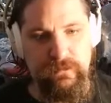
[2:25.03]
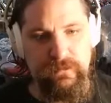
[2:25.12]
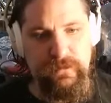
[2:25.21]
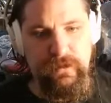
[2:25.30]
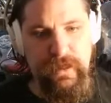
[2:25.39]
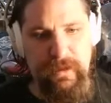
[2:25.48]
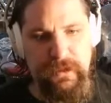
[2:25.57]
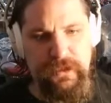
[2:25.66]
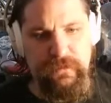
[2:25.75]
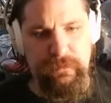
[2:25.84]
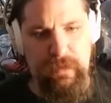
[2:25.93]
They're not
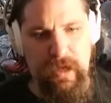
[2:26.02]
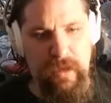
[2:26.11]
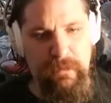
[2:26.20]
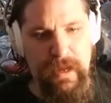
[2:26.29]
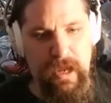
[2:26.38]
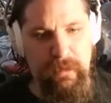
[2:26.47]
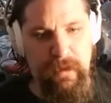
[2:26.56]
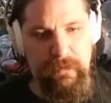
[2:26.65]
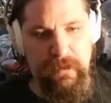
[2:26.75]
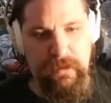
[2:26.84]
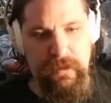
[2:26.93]
much of a problem now, but I'm
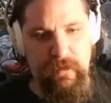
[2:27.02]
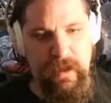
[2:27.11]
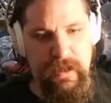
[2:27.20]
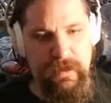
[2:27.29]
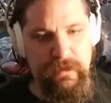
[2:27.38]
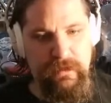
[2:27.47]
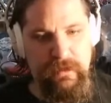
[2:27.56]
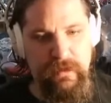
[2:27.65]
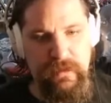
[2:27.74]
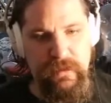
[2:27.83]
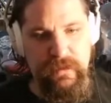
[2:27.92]
going to go ahead and
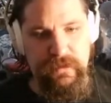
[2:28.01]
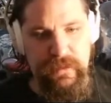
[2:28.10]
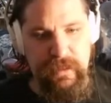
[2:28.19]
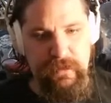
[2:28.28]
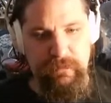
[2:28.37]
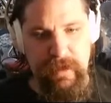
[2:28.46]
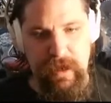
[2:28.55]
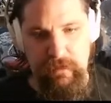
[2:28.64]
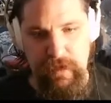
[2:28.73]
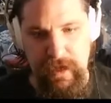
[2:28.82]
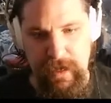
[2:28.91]
take them
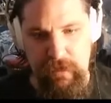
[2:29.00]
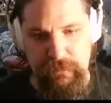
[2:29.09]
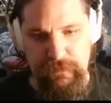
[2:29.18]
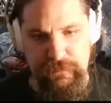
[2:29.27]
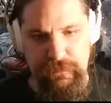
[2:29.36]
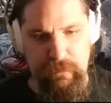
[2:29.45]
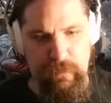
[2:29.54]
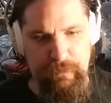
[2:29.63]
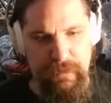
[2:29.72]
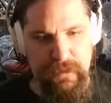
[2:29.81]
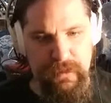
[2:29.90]
out now, just so they
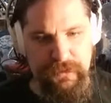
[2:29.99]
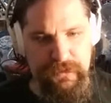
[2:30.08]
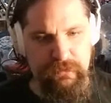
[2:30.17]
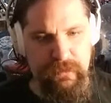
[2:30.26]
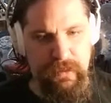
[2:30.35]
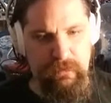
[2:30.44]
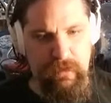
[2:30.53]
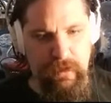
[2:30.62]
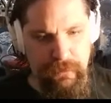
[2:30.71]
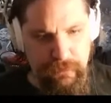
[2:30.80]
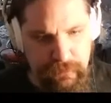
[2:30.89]
won't be an issue later
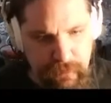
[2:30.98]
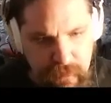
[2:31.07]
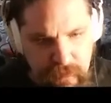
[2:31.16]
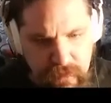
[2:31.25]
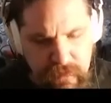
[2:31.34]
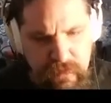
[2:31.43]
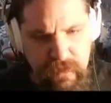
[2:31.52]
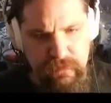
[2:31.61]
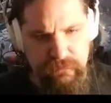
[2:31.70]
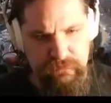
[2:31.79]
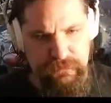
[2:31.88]
on, those
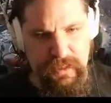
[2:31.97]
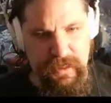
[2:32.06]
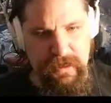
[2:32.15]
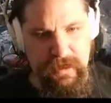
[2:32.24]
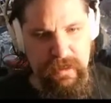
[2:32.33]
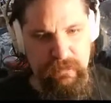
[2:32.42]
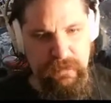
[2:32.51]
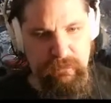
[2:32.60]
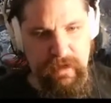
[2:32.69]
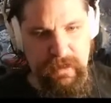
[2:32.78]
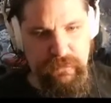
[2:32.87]
giant enemy
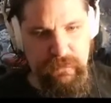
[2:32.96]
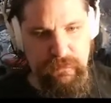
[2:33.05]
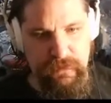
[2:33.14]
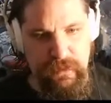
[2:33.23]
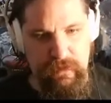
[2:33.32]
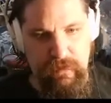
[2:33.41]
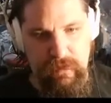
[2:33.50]
rats over there.